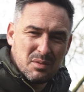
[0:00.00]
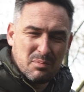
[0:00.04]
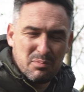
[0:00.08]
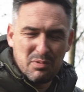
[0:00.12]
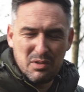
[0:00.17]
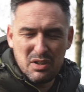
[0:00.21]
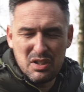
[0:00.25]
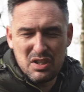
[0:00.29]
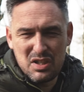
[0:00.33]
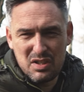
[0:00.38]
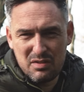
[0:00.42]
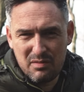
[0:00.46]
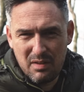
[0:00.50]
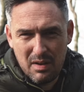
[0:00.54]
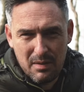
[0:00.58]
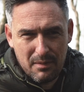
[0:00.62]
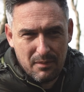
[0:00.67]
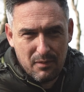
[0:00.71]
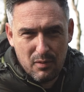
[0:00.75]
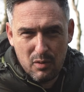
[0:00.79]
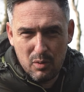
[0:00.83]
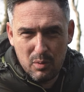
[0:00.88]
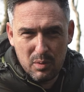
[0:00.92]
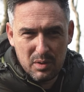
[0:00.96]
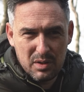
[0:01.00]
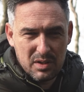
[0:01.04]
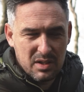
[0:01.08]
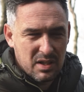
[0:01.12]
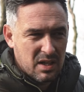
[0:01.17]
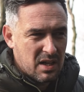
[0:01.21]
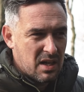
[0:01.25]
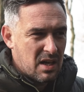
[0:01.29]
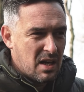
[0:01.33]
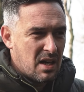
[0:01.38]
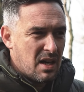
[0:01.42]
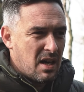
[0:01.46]
pretty straightforward.
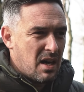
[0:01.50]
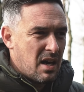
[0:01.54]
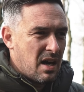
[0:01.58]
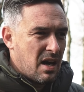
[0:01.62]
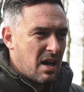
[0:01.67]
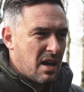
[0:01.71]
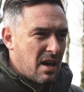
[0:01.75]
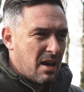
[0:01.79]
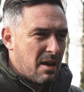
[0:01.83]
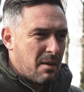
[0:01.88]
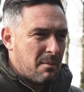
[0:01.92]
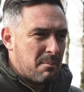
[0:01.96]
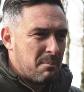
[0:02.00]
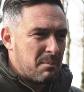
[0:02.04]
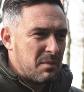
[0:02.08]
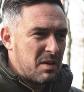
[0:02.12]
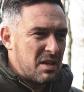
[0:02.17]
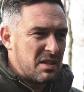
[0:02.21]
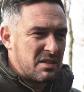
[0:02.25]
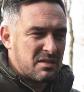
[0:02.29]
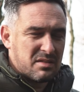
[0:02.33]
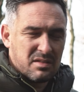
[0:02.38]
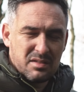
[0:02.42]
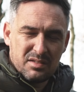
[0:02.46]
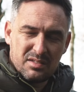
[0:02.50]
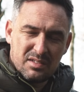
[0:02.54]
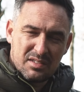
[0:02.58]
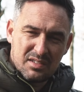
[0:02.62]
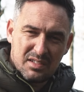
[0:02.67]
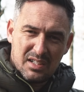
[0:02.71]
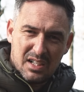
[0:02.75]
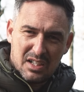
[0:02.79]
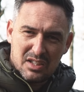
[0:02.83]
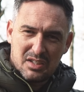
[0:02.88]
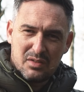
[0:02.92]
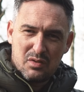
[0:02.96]
It's just a
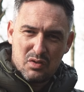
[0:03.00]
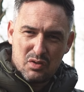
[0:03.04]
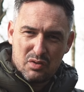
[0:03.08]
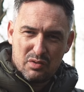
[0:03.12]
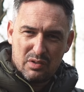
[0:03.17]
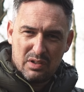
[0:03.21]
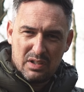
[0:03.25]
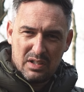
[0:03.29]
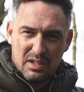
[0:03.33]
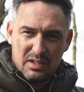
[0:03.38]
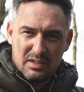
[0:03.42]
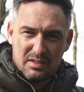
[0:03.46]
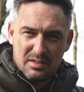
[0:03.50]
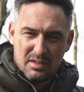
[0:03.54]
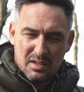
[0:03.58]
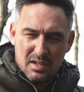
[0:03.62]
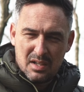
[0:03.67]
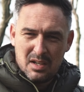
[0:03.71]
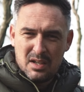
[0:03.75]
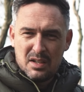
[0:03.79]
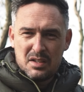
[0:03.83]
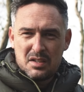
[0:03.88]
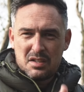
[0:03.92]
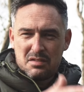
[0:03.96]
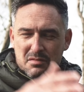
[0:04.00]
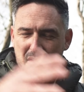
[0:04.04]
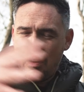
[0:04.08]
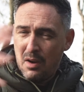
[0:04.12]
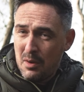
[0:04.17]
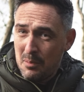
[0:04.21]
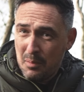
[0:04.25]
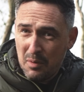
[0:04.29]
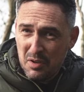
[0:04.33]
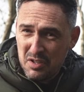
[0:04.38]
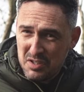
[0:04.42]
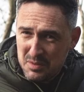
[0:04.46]
selection of trees
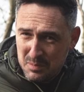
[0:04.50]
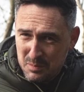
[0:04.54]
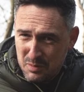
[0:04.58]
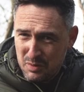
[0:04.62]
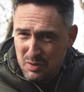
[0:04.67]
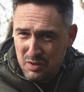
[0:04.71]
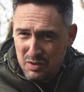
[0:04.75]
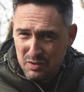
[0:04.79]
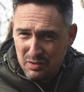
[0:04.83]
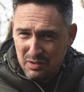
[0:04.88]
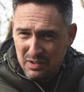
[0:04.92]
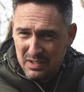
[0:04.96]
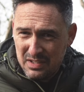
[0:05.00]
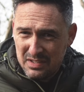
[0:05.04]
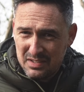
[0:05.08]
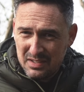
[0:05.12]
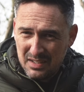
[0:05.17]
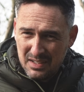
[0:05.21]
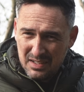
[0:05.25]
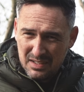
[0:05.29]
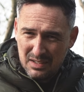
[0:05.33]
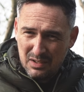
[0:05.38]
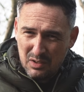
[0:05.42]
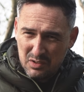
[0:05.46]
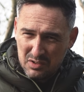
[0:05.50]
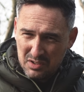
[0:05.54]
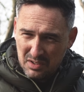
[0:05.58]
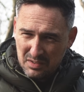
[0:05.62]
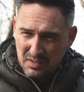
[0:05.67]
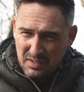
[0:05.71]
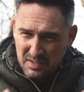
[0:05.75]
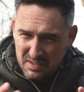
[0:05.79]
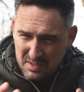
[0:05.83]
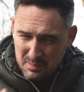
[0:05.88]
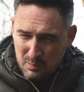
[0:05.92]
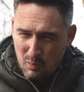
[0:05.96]
surrounded by some other trees, and it looks like
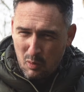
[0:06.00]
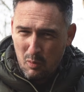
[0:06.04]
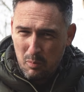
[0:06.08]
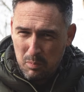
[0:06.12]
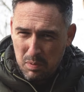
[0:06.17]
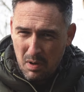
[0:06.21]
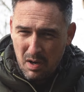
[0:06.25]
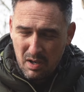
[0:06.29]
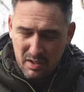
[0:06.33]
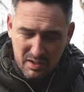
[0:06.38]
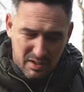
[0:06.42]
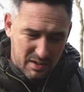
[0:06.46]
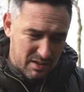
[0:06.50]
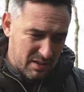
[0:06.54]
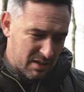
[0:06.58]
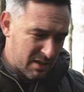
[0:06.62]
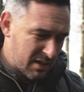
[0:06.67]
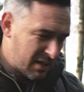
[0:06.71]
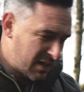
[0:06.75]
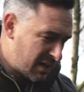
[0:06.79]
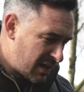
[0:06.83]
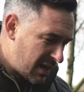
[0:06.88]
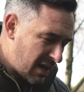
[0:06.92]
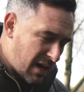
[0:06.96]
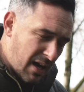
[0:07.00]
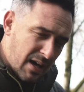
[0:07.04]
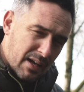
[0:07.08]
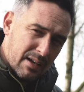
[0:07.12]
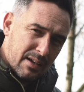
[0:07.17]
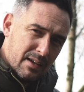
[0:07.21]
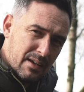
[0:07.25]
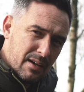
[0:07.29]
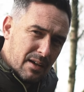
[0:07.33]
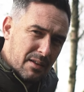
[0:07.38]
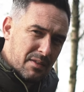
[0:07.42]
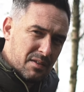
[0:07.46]
a small pocket. And
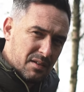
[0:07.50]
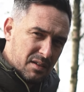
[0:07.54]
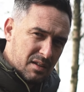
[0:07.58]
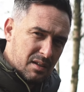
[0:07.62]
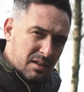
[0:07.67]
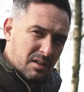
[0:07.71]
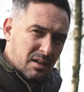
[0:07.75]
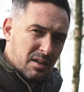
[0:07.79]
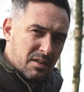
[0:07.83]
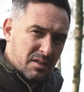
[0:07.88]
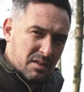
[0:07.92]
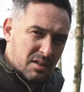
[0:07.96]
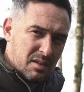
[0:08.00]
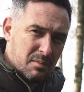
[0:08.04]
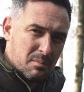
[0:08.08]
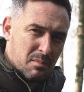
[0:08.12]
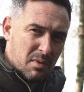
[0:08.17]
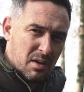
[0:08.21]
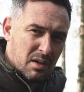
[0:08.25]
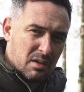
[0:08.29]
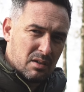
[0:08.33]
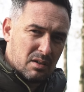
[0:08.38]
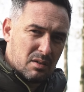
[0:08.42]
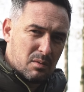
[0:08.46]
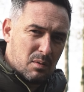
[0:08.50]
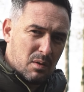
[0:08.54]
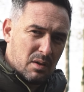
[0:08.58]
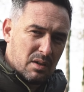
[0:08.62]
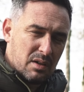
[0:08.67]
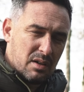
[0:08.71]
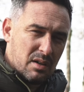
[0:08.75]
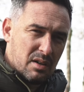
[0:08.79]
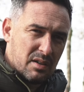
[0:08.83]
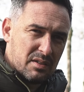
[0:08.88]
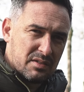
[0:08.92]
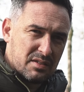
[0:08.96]
I think it might look quite
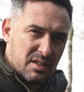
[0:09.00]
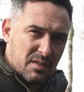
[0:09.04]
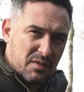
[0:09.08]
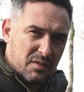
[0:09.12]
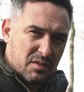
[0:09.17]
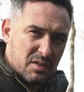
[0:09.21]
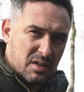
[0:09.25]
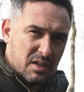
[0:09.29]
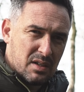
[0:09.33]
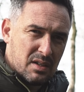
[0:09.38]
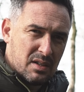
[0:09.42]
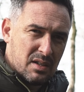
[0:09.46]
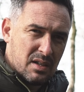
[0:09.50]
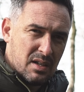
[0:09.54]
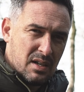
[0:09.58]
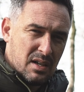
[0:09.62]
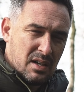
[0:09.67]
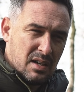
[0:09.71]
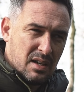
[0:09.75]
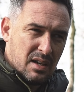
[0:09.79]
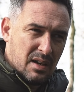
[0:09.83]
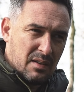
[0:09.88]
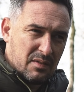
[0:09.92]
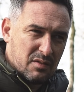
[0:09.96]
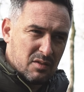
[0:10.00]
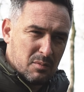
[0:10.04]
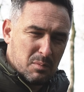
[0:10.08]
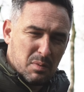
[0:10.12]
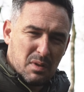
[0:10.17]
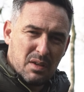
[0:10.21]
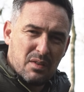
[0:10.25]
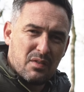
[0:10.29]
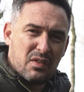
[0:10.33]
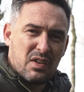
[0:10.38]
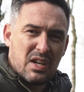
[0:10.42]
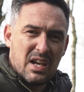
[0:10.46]
nice after a
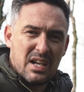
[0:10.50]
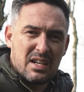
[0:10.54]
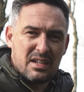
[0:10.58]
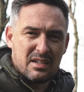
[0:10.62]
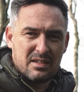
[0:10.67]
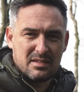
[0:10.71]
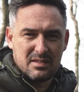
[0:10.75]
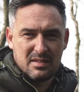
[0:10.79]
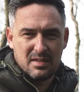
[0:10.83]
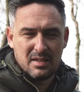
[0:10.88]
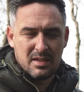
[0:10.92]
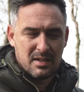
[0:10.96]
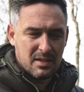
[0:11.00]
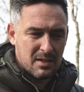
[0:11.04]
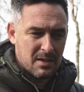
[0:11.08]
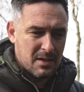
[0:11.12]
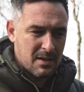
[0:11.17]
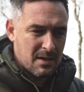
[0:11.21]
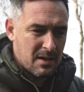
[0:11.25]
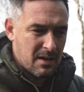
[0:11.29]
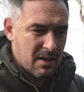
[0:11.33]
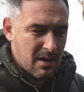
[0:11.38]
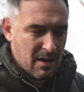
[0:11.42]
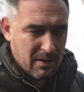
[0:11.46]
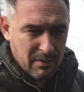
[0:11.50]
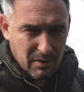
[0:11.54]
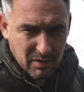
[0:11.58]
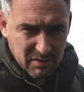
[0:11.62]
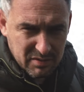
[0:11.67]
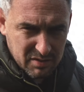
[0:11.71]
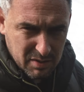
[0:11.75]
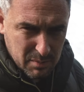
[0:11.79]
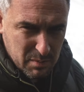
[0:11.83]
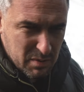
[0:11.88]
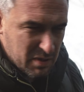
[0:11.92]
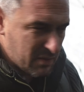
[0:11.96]
bit of an edit. Not
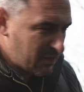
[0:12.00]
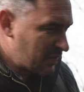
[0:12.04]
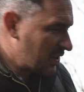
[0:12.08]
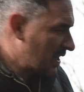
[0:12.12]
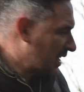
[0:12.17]
too much of an